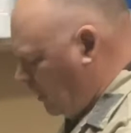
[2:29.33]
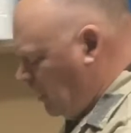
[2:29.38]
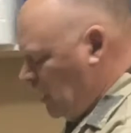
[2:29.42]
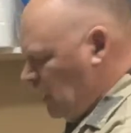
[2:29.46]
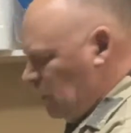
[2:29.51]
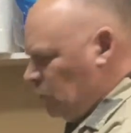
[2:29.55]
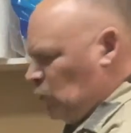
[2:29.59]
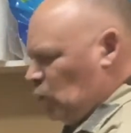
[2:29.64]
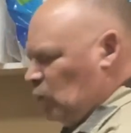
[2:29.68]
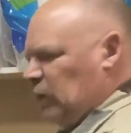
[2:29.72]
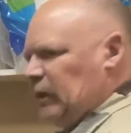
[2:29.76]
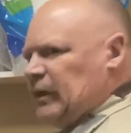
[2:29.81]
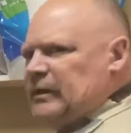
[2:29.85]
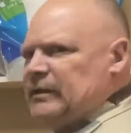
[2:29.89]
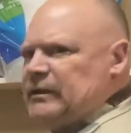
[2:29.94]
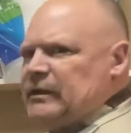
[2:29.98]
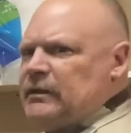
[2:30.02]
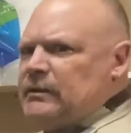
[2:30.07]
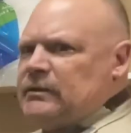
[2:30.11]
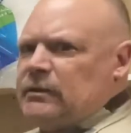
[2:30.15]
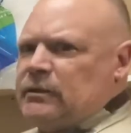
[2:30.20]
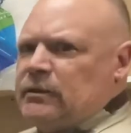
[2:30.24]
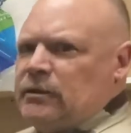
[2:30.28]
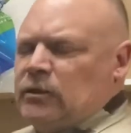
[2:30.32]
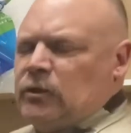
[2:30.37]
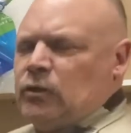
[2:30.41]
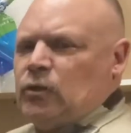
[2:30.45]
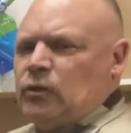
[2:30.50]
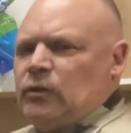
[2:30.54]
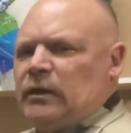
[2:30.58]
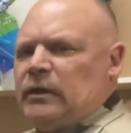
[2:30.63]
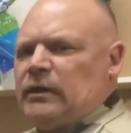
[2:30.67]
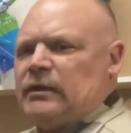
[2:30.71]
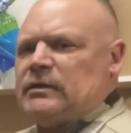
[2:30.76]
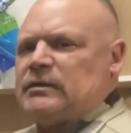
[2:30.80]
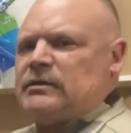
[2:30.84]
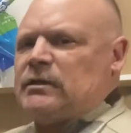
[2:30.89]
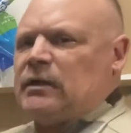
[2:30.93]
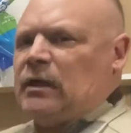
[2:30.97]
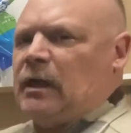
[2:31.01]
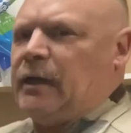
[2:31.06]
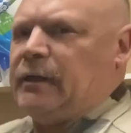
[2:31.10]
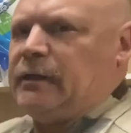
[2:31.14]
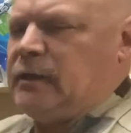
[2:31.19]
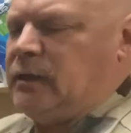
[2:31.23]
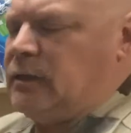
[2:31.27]
But what I need to do is
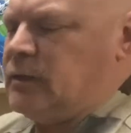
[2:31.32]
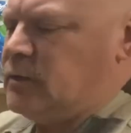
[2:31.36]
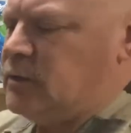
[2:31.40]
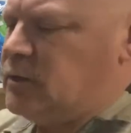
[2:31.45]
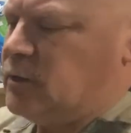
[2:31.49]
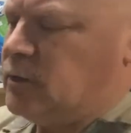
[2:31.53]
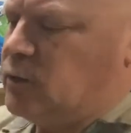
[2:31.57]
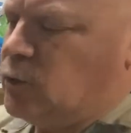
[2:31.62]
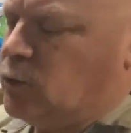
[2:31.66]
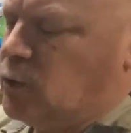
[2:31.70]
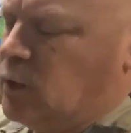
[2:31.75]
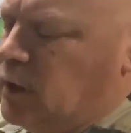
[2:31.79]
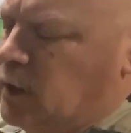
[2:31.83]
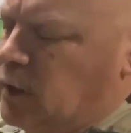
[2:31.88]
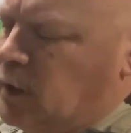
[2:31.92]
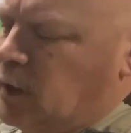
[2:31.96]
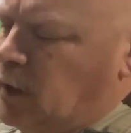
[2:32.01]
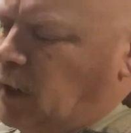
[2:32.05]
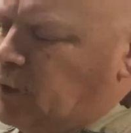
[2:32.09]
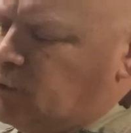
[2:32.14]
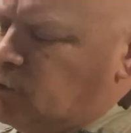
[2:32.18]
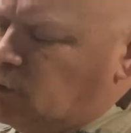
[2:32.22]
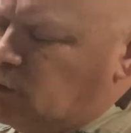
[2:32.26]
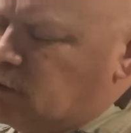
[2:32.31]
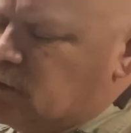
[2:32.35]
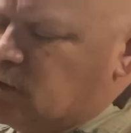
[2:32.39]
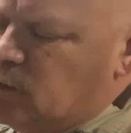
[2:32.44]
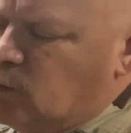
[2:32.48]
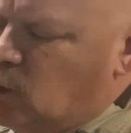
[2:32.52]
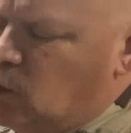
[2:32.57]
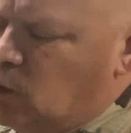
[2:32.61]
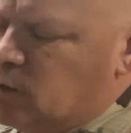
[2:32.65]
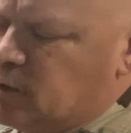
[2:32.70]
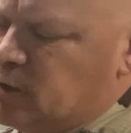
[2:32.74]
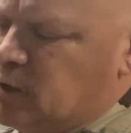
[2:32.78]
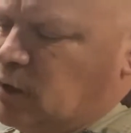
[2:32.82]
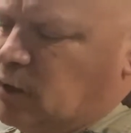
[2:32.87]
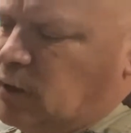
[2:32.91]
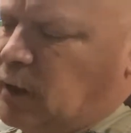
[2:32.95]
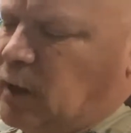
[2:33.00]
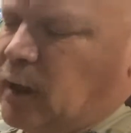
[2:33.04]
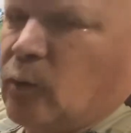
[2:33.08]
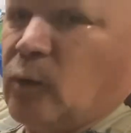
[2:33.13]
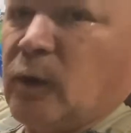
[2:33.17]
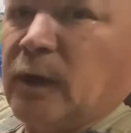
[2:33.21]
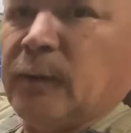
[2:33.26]
I drilled some holes here and
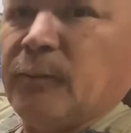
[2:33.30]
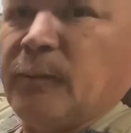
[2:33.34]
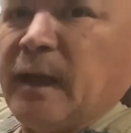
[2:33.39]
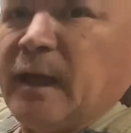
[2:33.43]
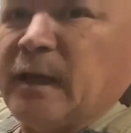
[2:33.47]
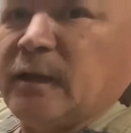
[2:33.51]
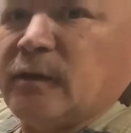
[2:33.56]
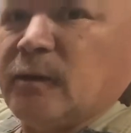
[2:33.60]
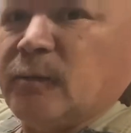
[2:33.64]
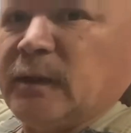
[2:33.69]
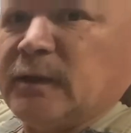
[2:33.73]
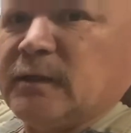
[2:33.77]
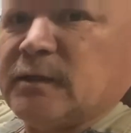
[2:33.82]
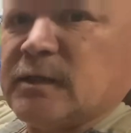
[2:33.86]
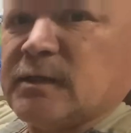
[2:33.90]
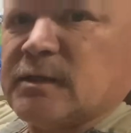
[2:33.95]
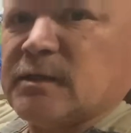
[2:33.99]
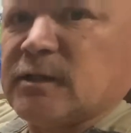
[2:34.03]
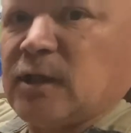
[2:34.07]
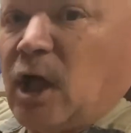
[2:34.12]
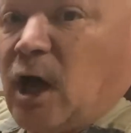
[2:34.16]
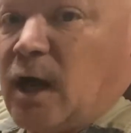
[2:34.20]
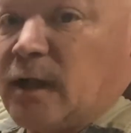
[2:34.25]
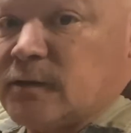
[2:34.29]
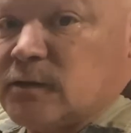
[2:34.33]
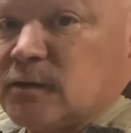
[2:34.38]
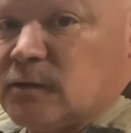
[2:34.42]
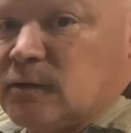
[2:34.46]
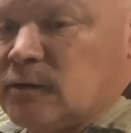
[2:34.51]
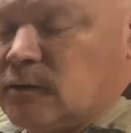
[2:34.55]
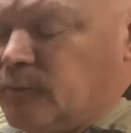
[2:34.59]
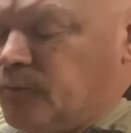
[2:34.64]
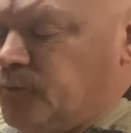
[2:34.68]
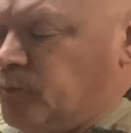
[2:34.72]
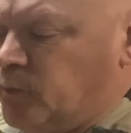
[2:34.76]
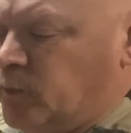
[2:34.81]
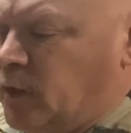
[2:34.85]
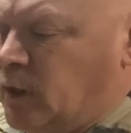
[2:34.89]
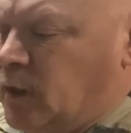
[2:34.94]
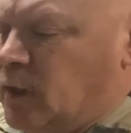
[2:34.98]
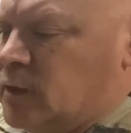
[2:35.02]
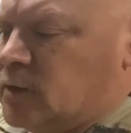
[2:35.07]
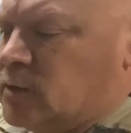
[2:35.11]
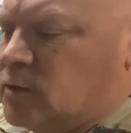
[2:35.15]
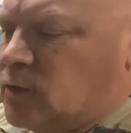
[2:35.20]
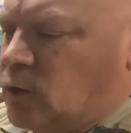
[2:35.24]
I want to make them into slots
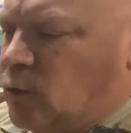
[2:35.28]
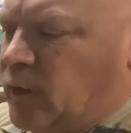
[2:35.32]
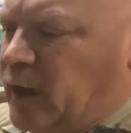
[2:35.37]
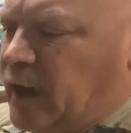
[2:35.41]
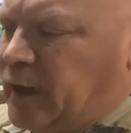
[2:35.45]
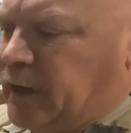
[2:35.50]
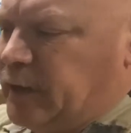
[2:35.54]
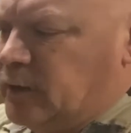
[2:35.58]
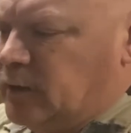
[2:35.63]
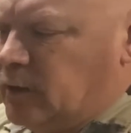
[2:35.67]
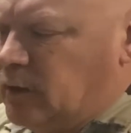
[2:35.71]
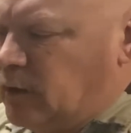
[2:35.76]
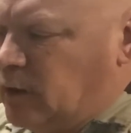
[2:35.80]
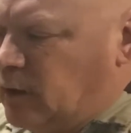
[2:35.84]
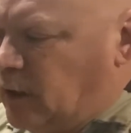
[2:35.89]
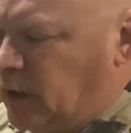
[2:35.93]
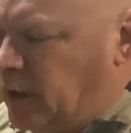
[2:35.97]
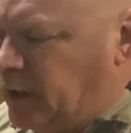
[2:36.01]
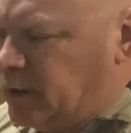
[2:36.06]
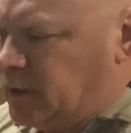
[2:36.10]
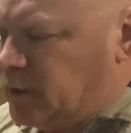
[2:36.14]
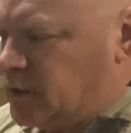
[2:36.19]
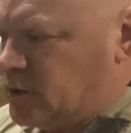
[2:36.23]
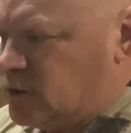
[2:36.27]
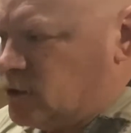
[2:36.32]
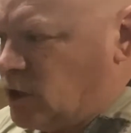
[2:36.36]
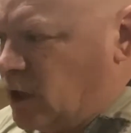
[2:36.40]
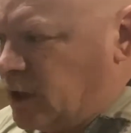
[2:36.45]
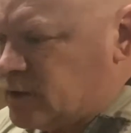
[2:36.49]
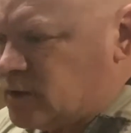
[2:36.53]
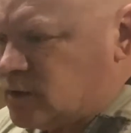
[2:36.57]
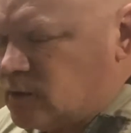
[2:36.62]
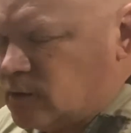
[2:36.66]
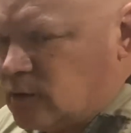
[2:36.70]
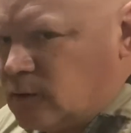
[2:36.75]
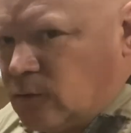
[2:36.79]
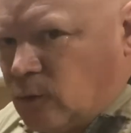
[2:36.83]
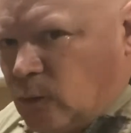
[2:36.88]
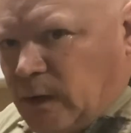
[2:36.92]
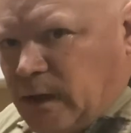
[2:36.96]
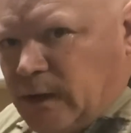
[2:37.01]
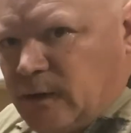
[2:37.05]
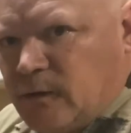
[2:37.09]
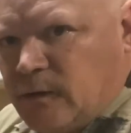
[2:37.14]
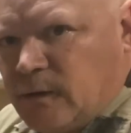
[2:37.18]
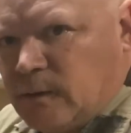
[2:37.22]
so that I can adjust the
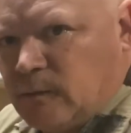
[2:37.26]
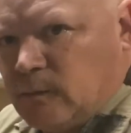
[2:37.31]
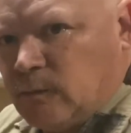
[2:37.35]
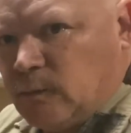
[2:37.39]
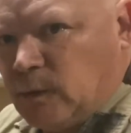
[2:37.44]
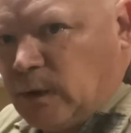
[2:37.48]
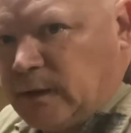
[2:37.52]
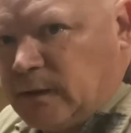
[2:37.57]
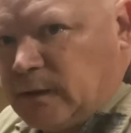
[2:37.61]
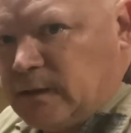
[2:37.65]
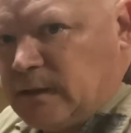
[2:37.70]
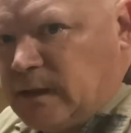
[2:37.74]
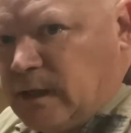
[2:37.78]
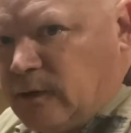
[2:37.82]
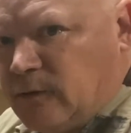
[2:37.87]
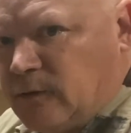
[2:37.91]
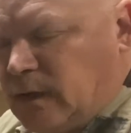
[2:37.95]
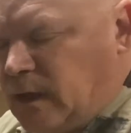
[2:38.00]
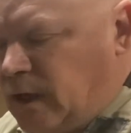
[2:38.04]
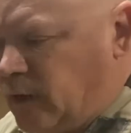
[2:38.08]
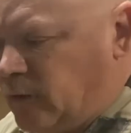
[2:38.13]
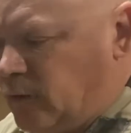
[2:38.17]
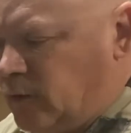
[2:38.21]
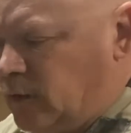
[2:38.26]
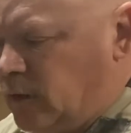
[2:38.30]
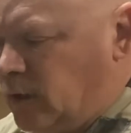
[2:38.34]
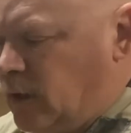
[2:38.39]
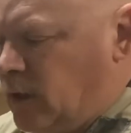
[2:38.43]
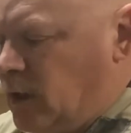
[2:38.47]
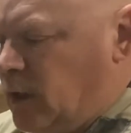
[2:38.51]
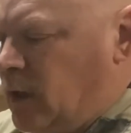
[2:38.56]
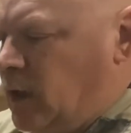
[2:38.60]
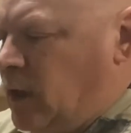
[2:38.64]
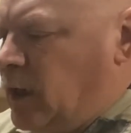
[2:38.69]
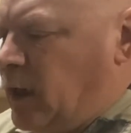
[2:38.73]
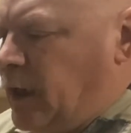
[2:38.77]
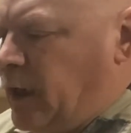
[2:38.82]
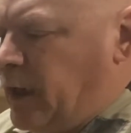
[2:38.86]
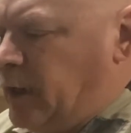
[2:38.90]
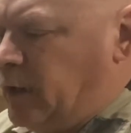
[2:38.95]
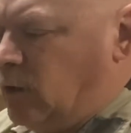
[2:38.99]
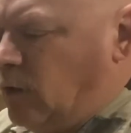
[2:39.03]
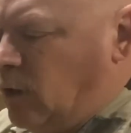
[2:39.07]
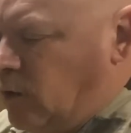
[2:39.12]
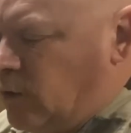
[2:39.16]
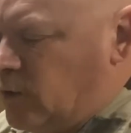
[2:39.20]
width and bring the teeth together.
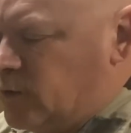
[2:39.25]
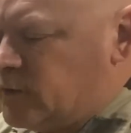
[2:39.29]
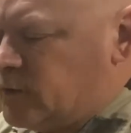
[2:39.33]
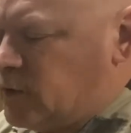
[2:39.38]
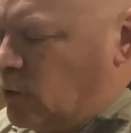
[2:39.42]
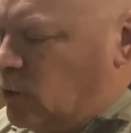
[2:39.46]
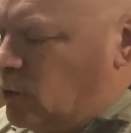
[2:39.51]
And also